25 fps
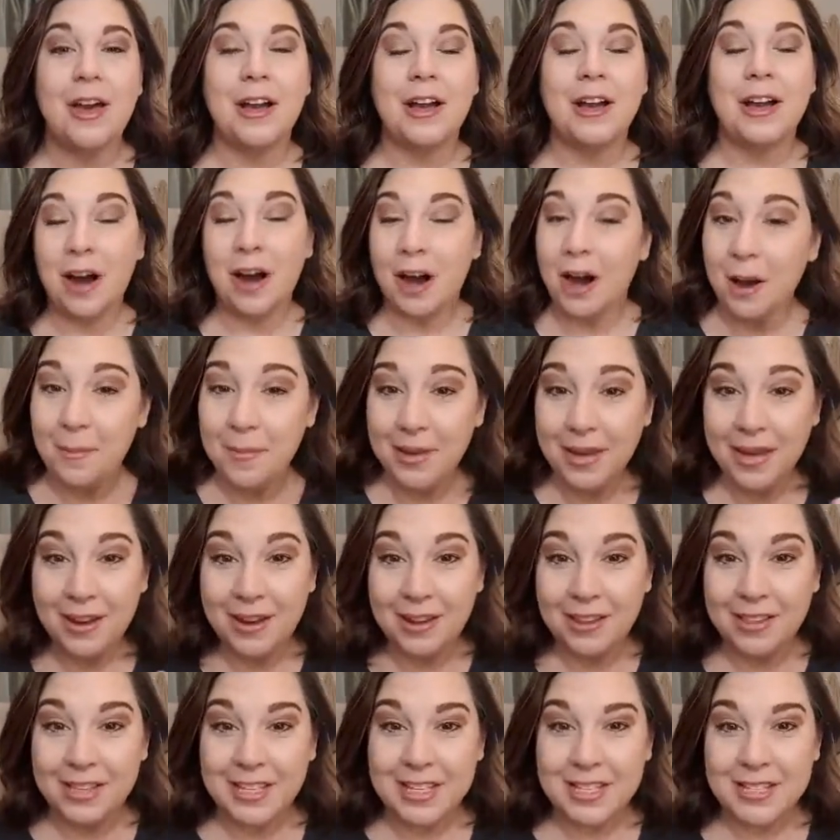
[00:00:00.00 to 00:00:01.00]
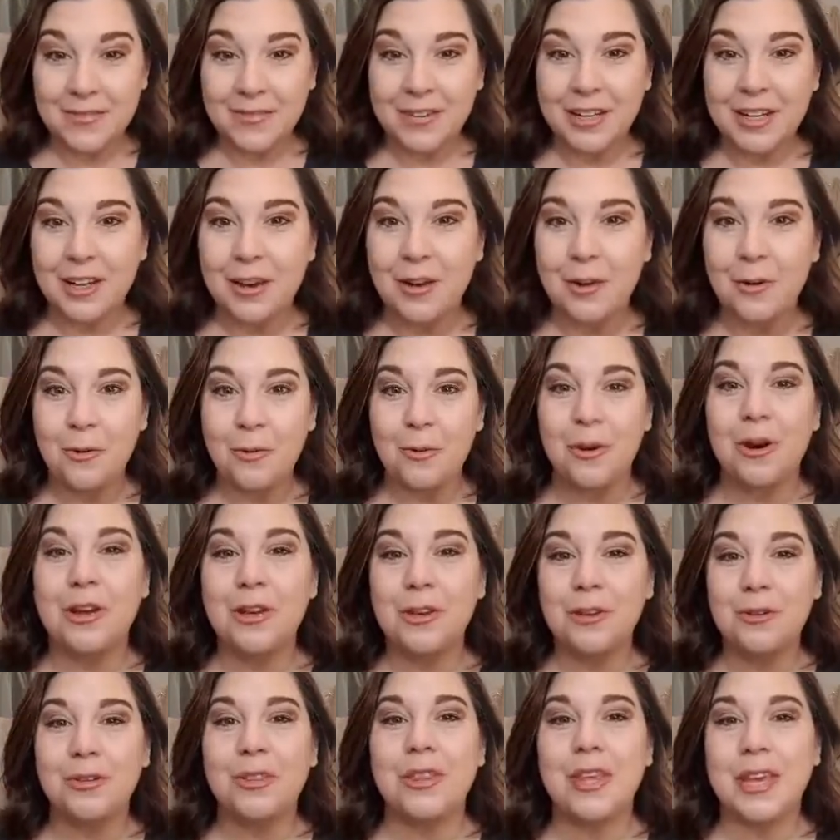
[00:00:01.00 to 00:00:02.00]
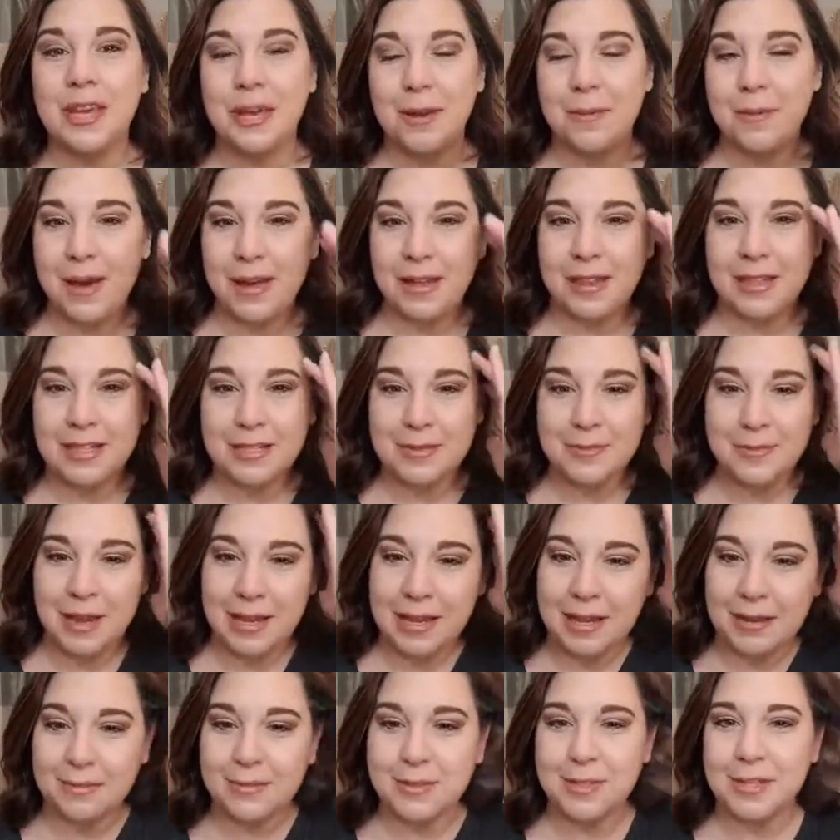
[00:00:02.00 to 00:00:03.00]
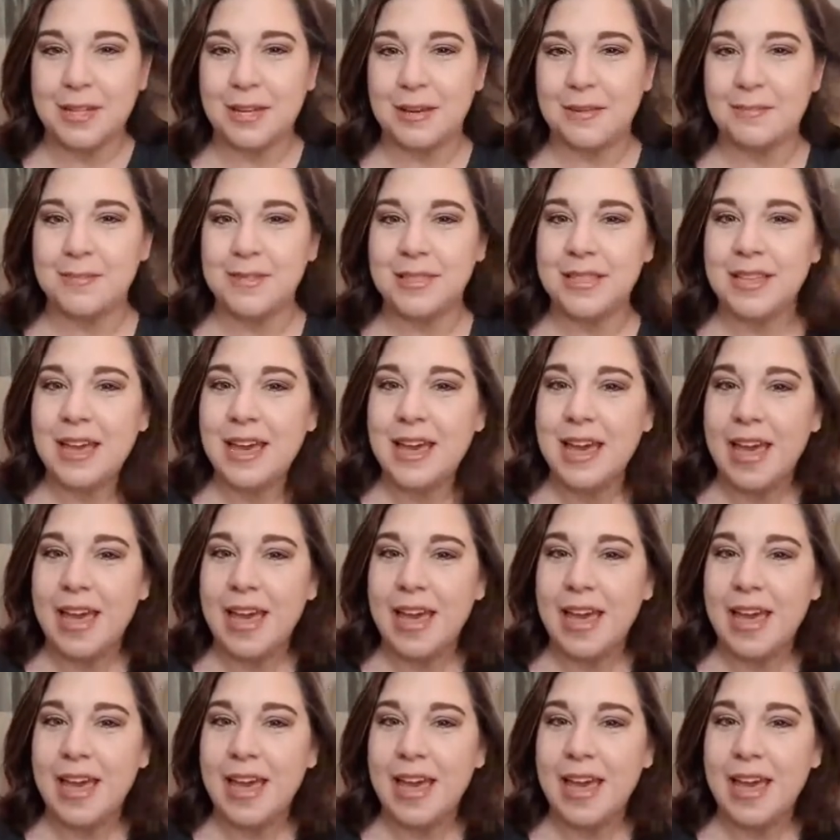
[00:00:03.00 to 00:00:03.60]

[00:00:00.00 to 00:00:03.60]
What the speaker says: comment on this video what you think about these makeup tips.